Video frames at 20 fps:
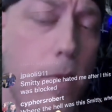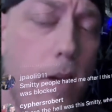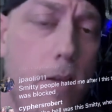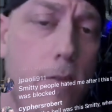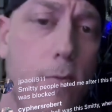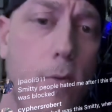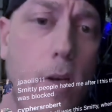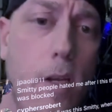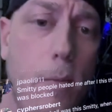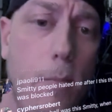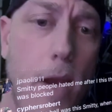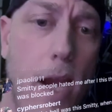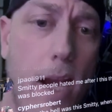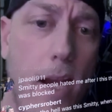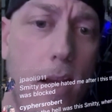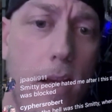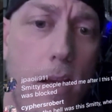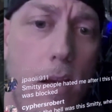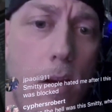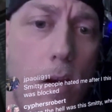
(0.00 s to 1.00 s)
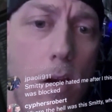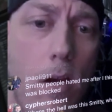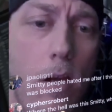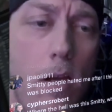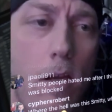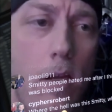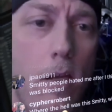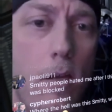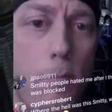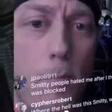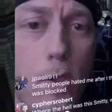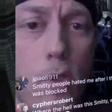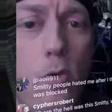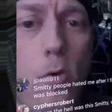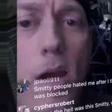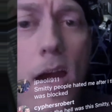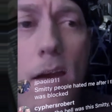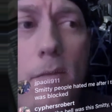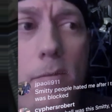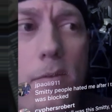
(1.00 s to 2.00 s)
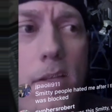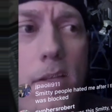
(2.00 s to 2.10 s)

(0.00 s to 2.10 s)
best running back. But you have